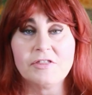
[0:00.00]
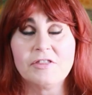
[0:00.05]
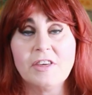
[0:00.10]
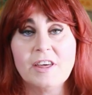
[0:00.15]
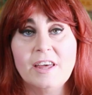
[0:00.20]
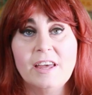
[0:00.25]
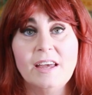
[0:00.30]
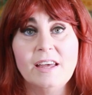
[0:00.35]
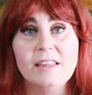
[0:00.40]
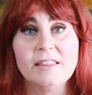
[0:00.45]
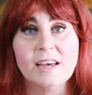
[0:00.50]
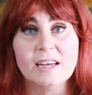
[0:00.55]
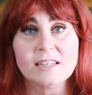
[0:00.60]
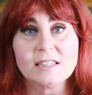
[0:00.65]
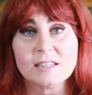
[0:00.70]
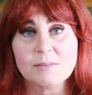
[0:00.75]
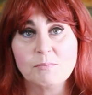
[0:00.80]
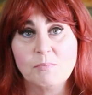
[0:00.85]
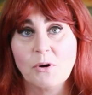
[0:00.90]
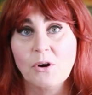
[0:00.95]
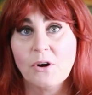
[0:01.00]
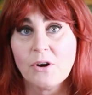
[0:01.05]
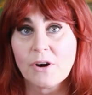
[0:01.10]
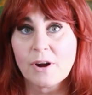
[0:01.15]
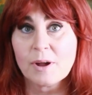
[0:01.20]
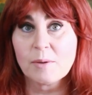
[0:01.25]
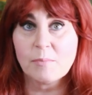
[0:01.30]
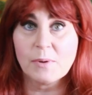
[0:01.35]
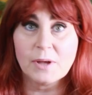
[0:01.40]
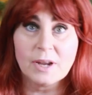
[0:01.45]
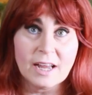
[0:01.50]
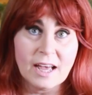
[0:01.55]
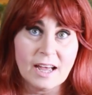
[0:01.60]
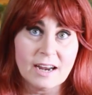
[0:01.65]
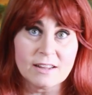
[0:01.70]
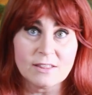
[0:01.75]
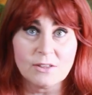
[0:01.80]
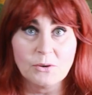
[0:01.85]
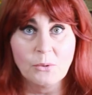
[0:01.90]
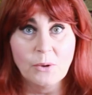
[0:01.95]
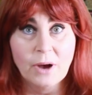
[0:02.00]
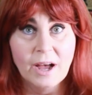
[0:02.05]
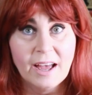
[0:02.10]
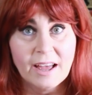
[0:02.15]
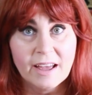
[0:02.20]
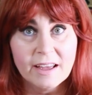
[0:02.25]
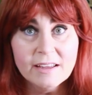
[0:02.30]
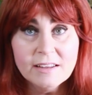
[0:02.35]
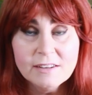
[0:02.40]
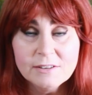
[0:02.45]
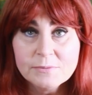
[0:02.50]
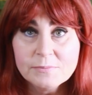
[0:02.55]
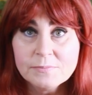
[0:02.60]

that's the boring bit out of the way.